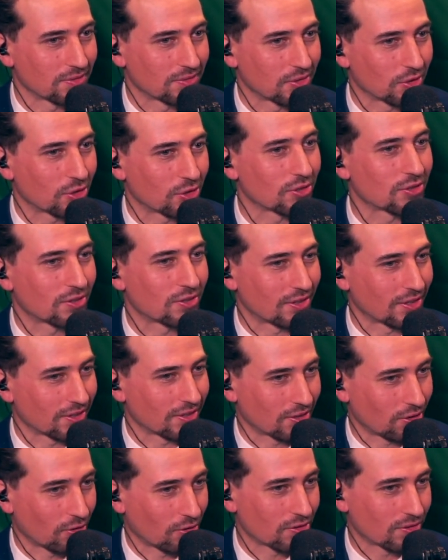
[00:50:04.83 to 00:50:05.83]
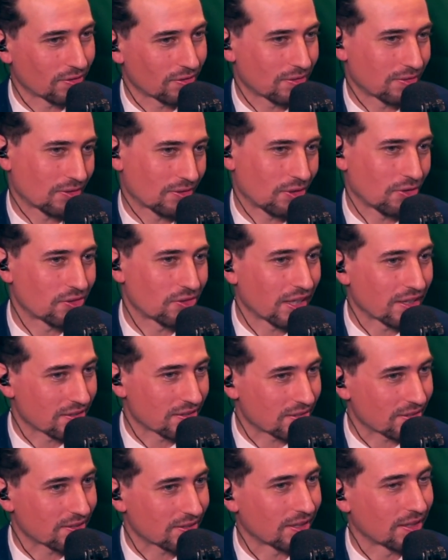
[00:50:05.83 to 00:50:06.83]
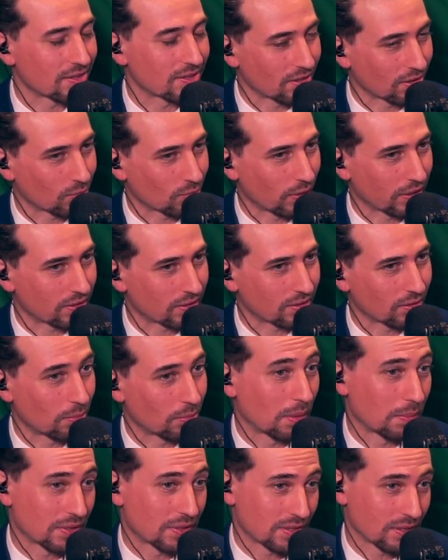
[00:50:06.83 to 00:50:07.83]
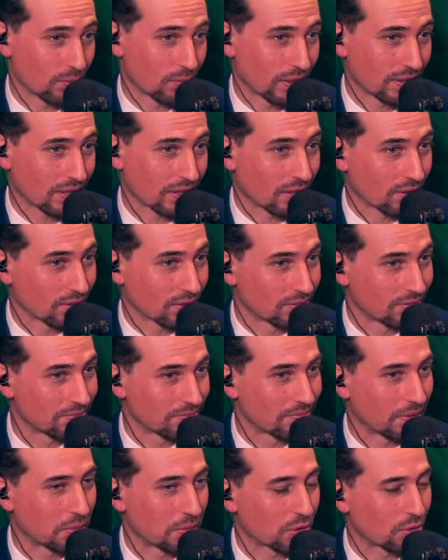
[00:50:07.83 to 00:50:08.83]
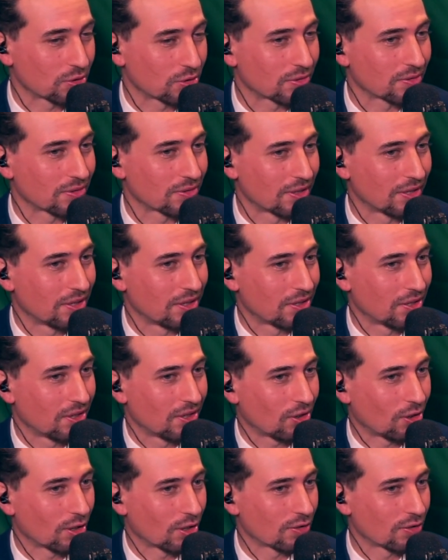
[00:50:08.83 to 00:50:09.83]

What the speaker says: you could condensed, then it's not wet, or maybe it's still wet. I don't know. Maybe you could, or if